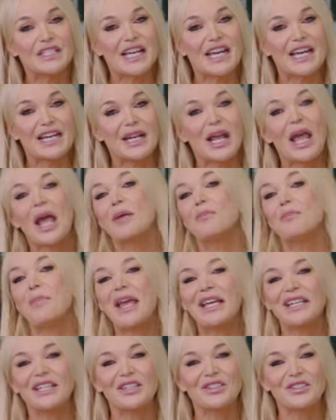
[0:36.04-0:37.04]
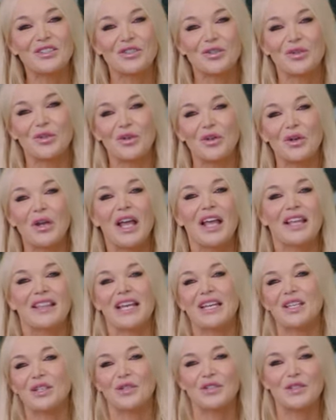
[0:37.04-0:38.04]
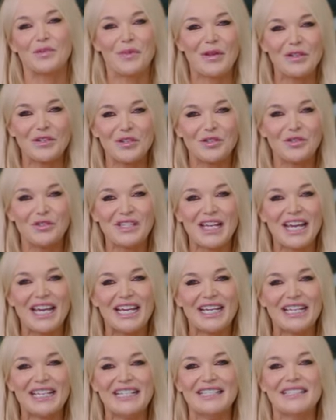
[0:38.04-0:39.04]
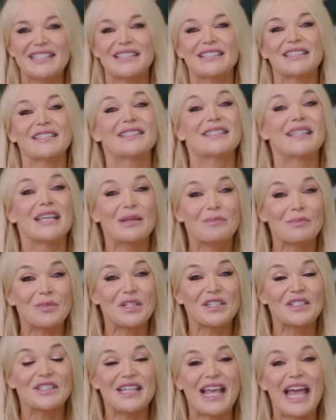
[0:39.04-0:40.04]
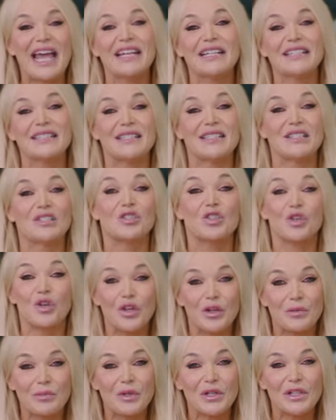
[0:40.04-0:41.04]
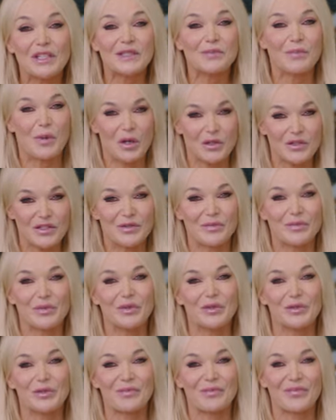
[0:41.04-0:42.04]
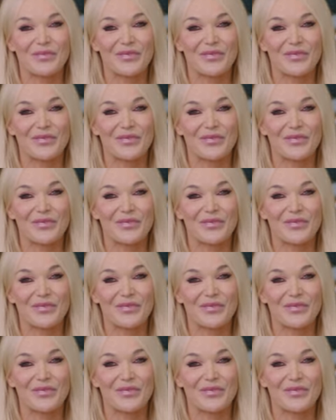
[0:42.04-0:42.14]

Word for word: date, making sure that your special day is as seamless and as enjoyable as possible.